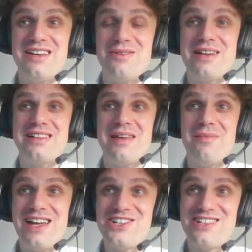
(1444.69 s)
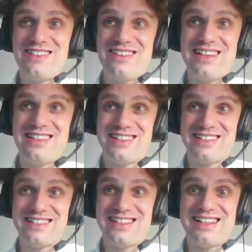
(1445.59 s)
Well, imagine that
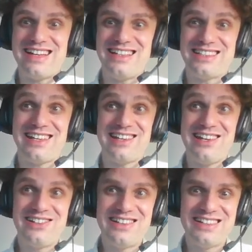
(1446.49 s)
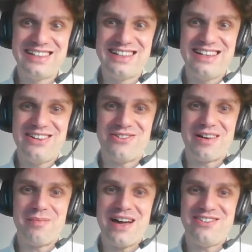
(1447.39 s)
it's a hill or
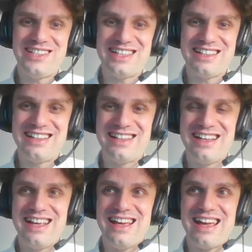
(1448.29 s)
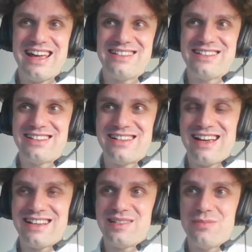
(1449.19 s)
a mountain, and
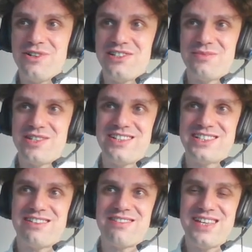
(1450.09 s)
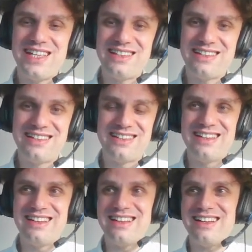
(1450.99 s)
at the bottom there is a ravine
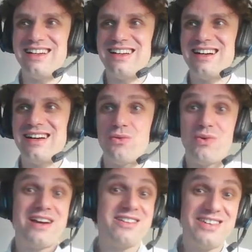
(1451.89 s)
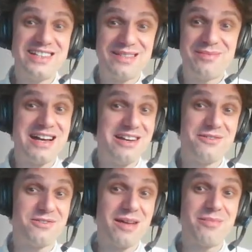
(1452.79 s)
where there is some kind
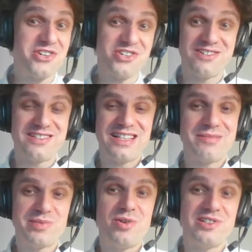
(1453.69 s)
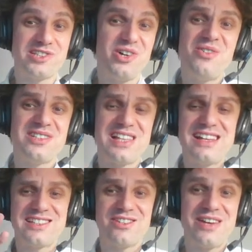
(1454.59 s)
of rubbish, some small stones
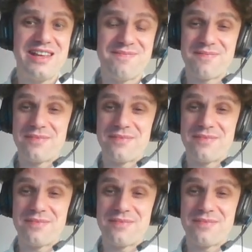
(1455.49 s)
like scree.